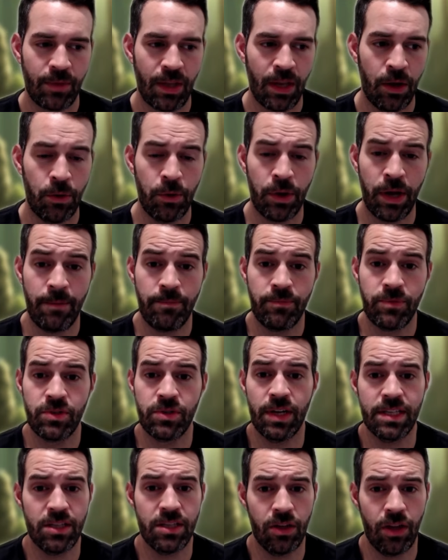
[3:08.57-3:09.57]
Okay,
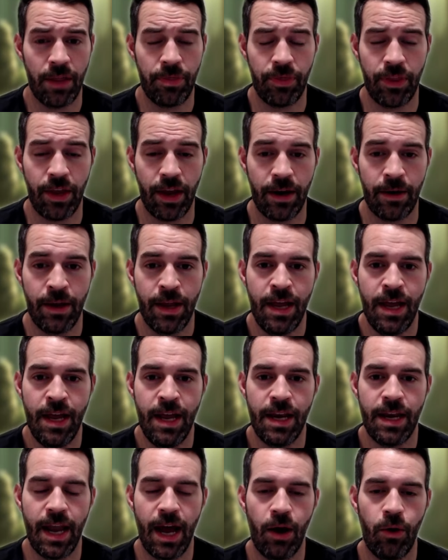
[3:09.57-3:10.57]
so that's a lot there.
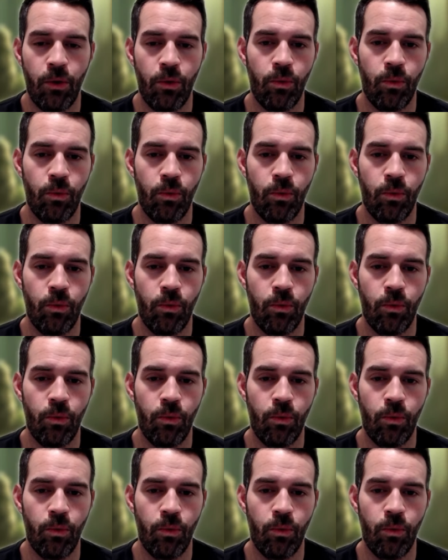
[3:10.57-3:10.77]
Now,